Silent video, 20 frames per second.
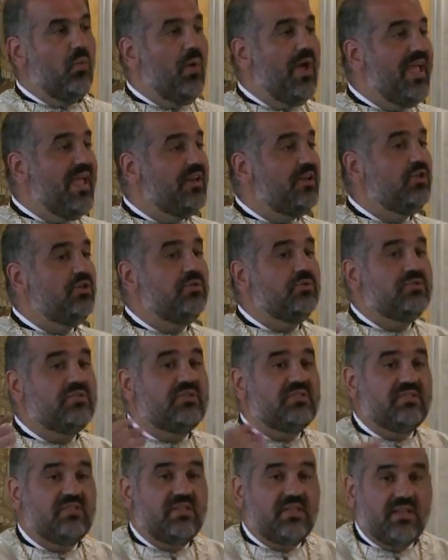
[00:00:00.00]
When you
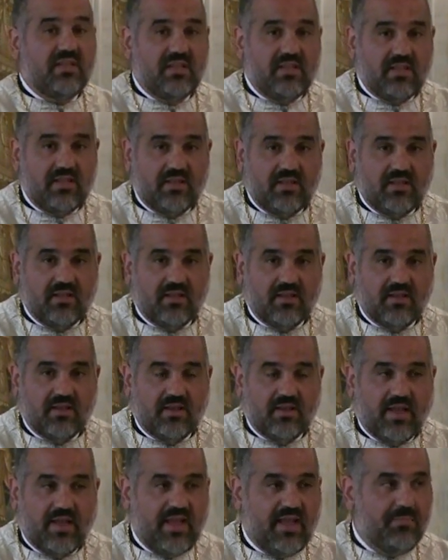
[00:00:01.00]
see
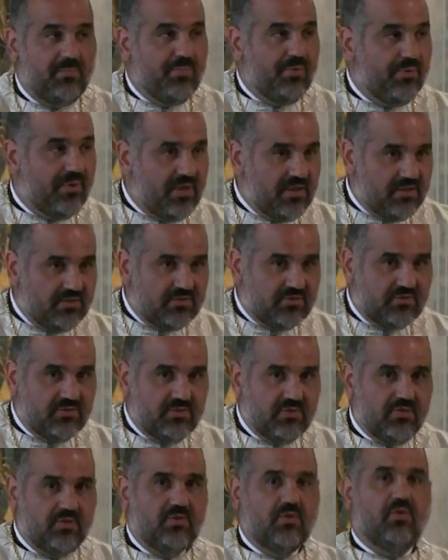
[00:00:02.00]
a
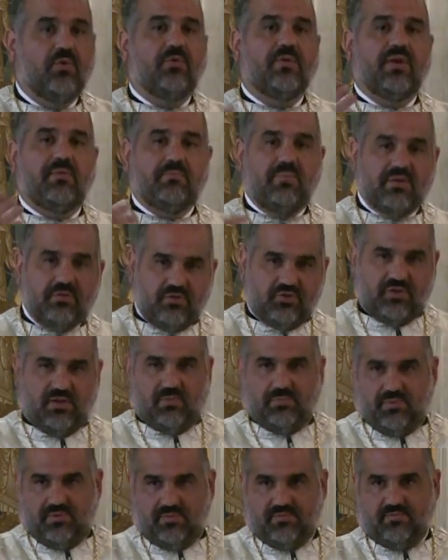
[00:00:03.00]
priest or a
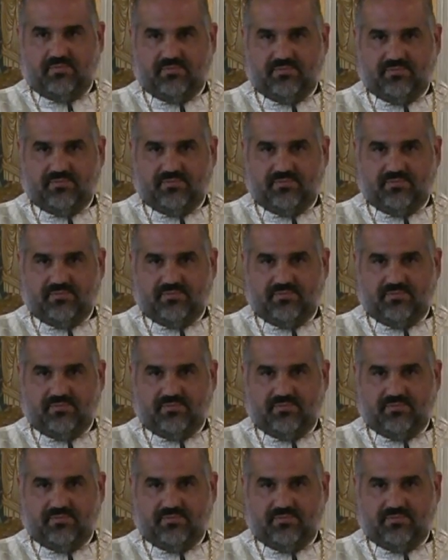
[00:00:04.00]
bishop,